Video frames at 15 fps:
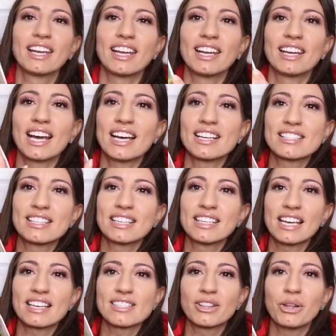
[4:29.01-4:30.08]
It has the
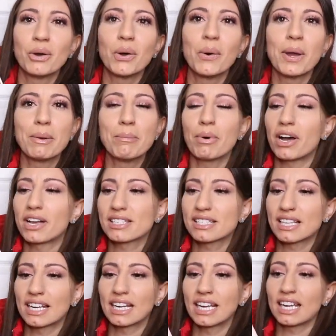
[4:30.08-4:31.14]
Guess logo embossed
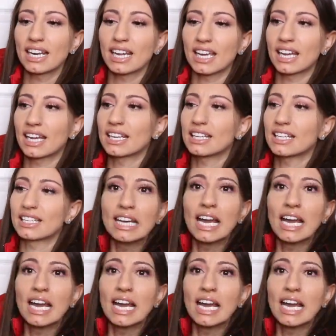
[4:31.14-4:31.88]
on it, and